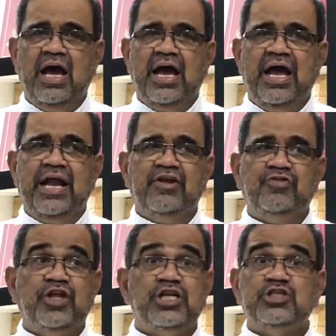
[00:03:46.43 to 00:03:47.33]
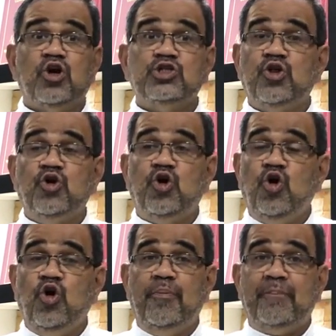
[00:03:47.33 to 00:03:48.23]
And there is also the
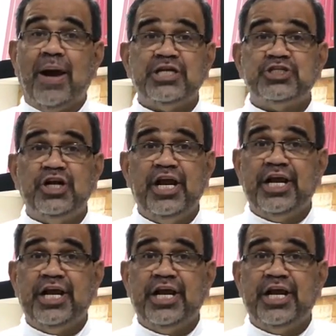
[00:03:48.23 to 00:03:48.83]
whole passion